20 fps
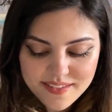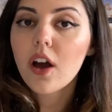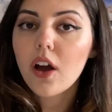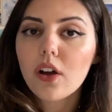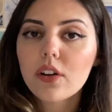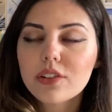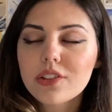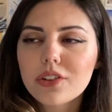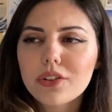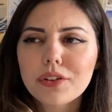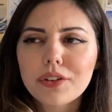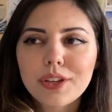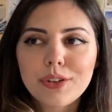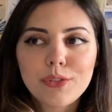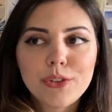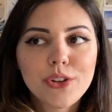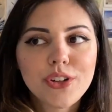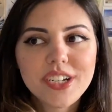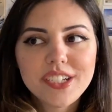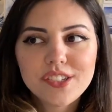Also, if
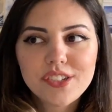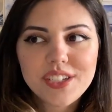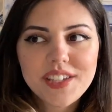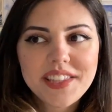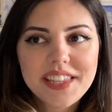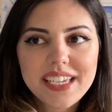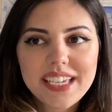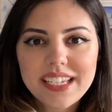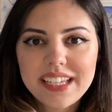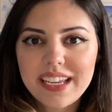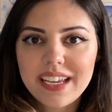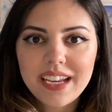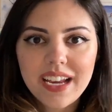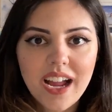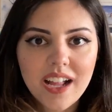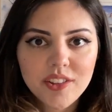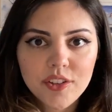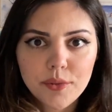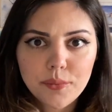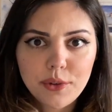you're interested in
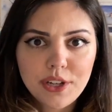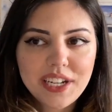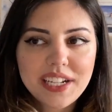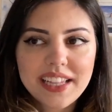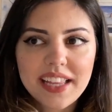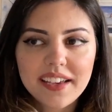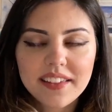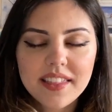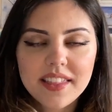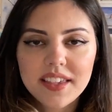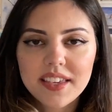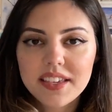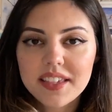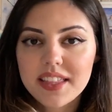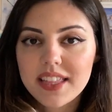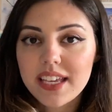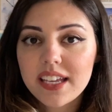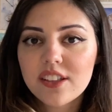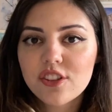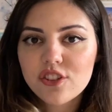Canterbury Classics
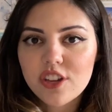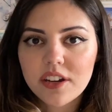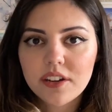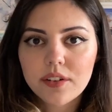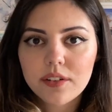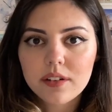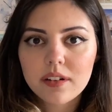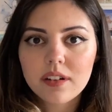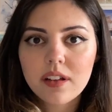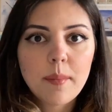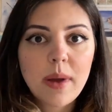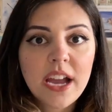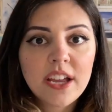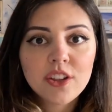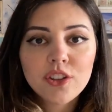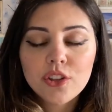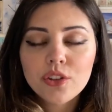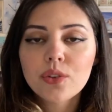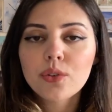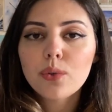in general, I
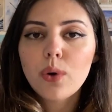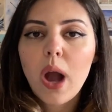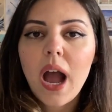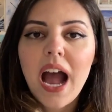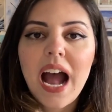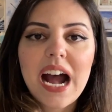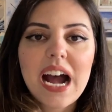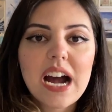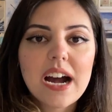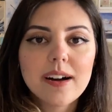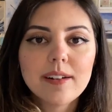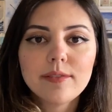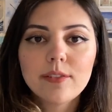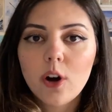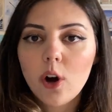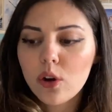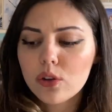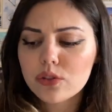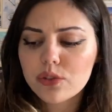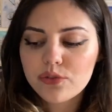do have
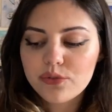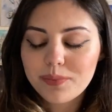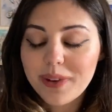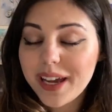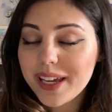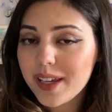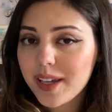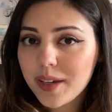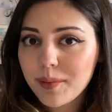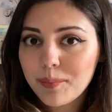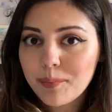all of my